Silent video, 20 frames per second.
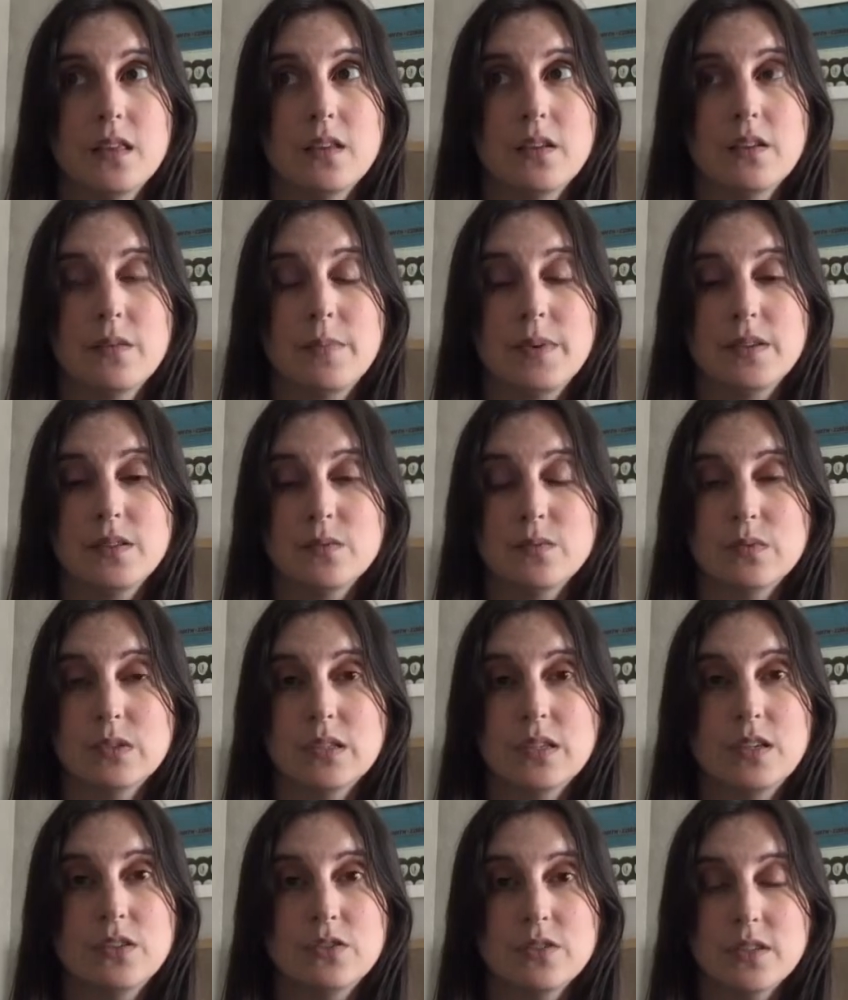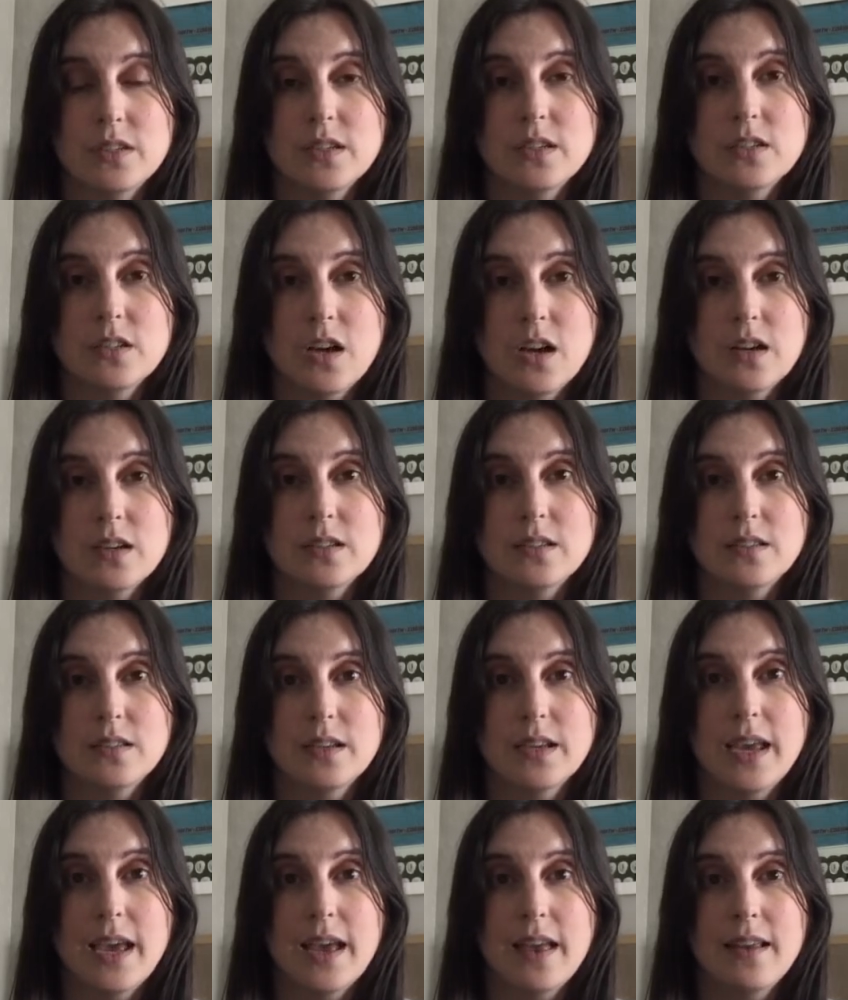There'll be some really interesting
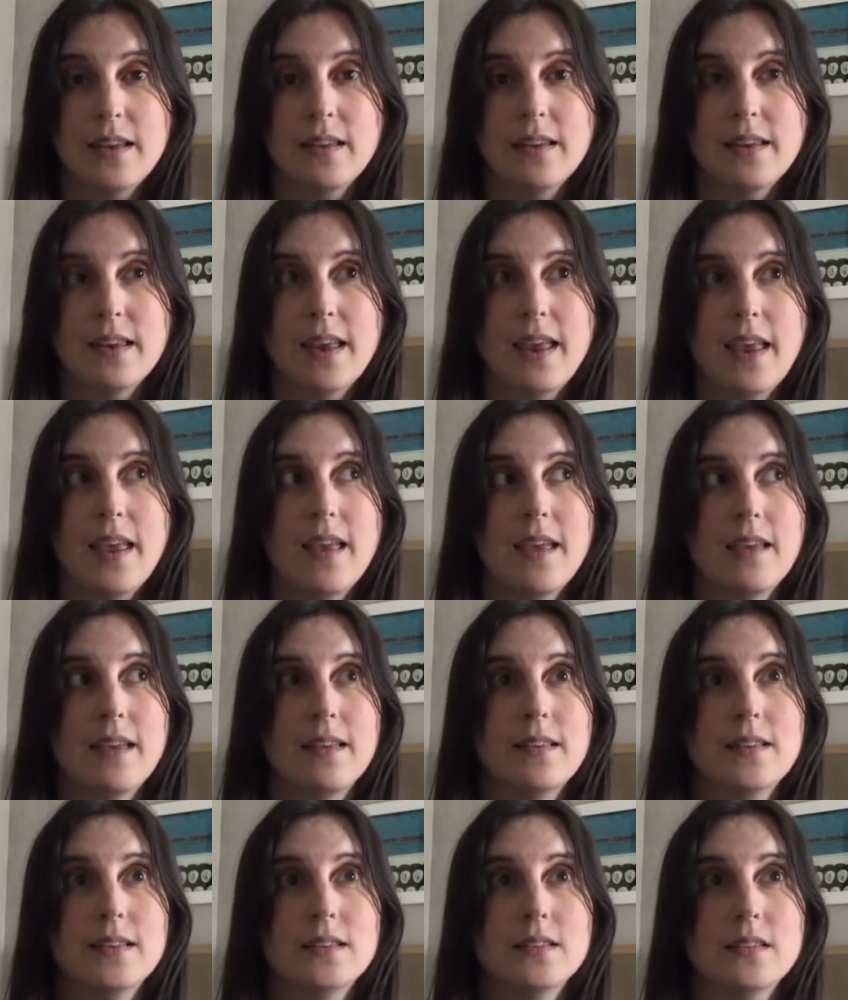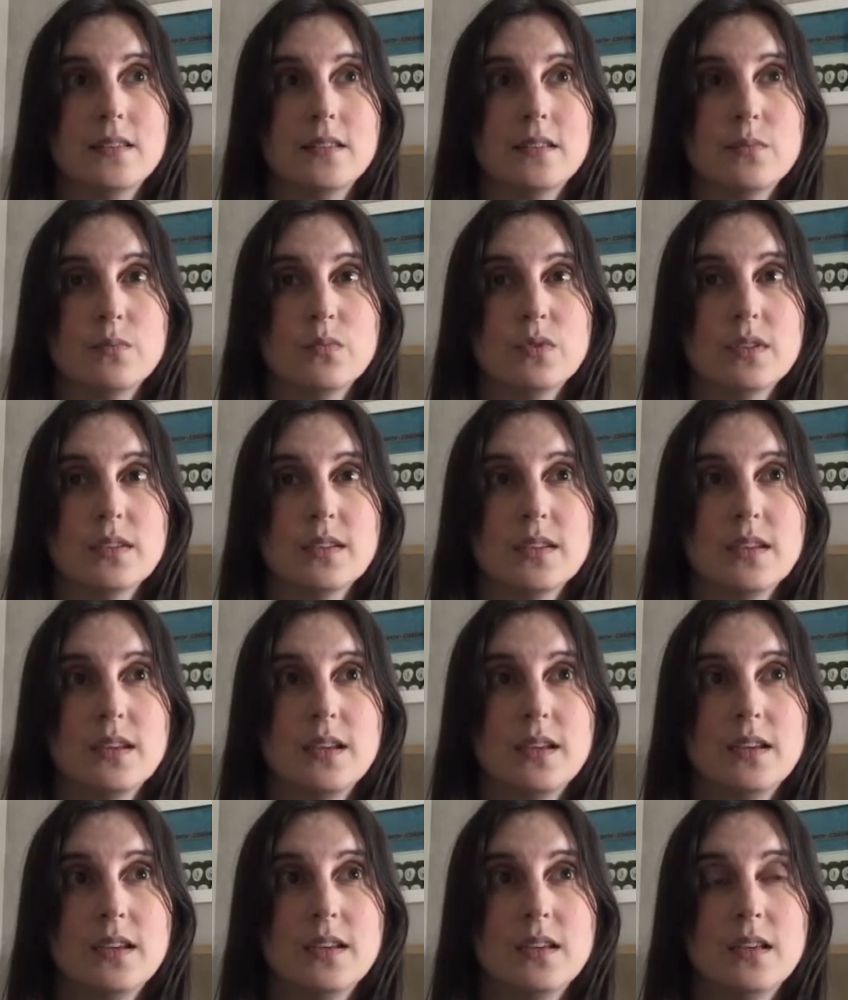talks again, and some
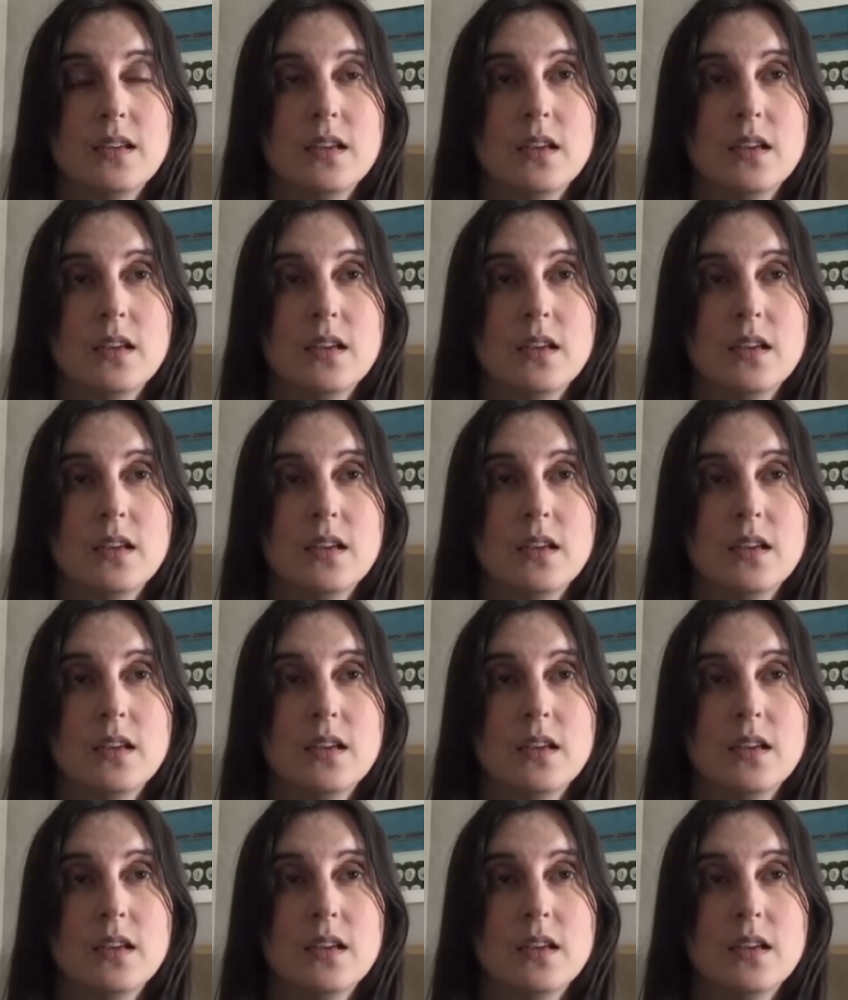really